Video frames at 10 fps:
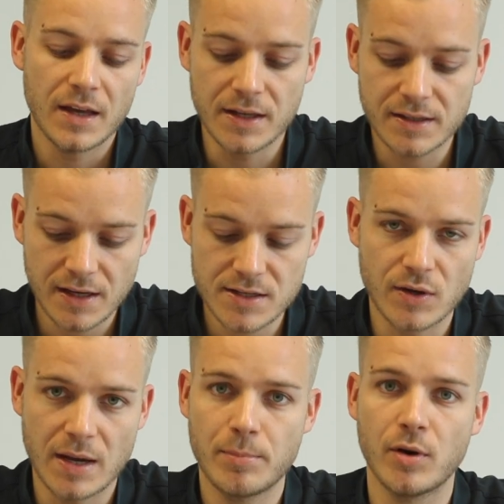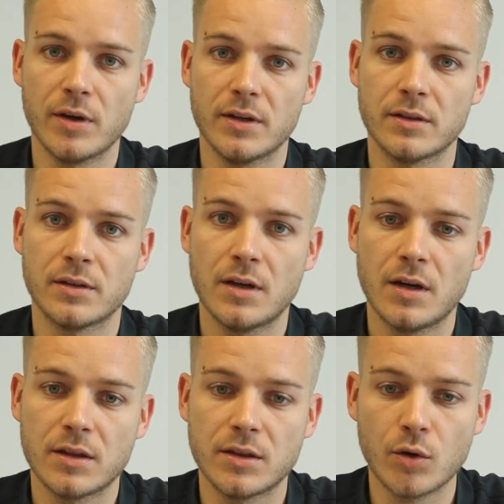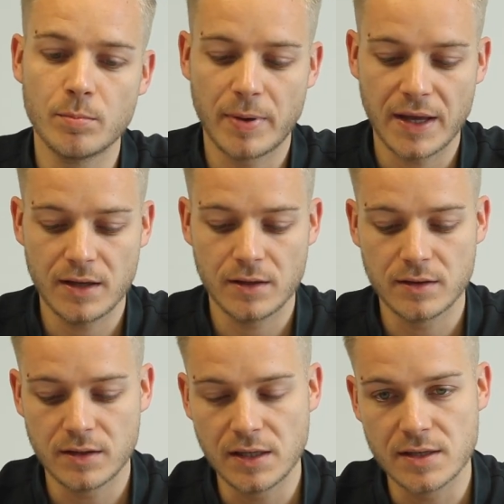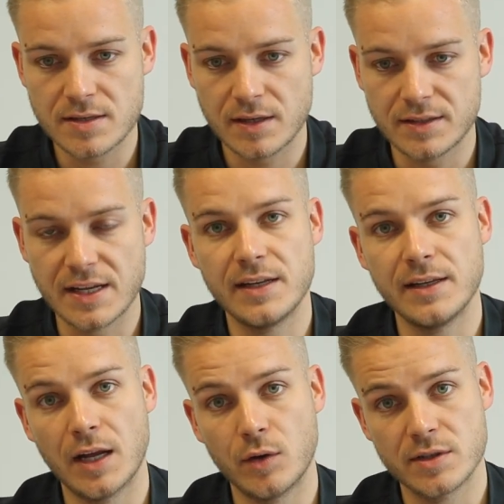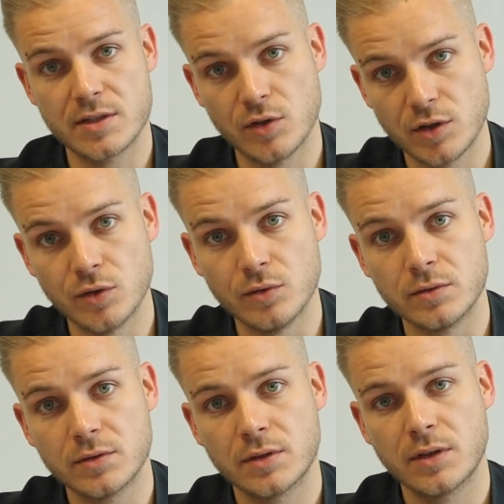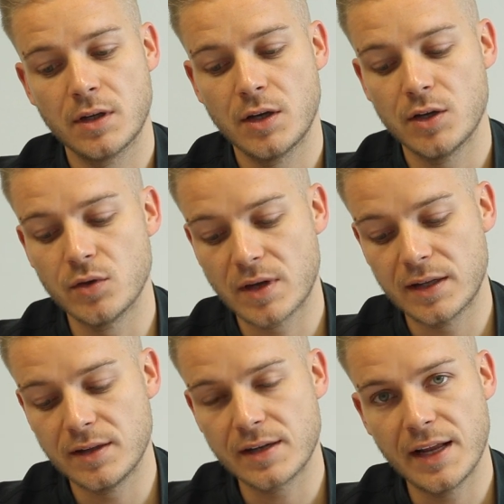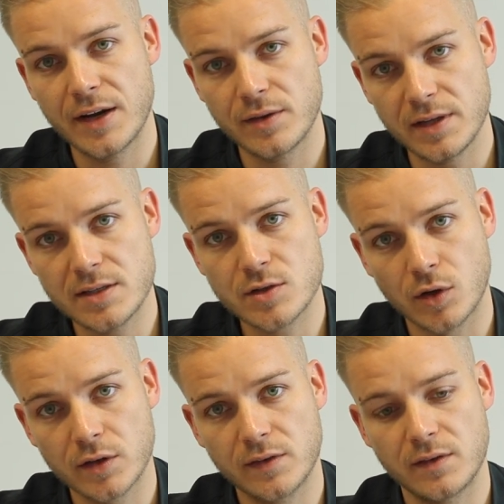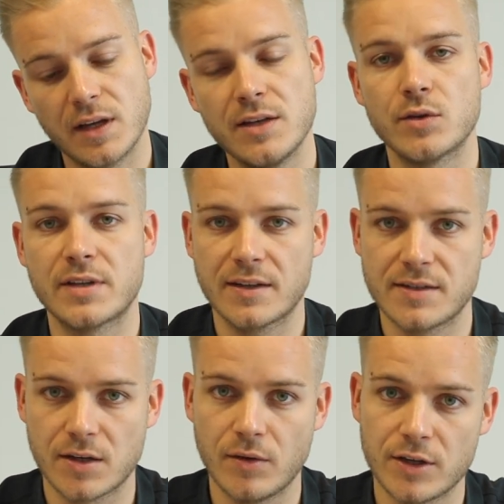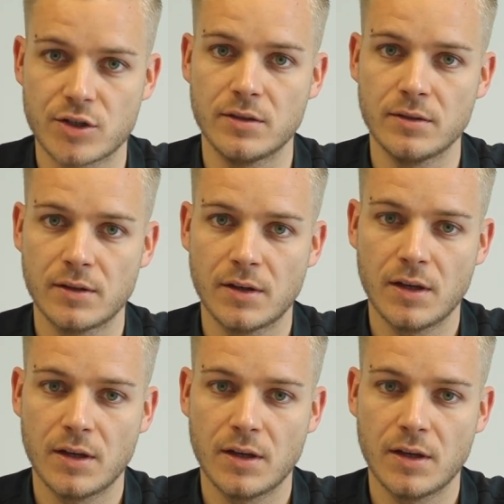In case your employer don't pay these daily allowance to you, you can declare these costs in your tax declaration.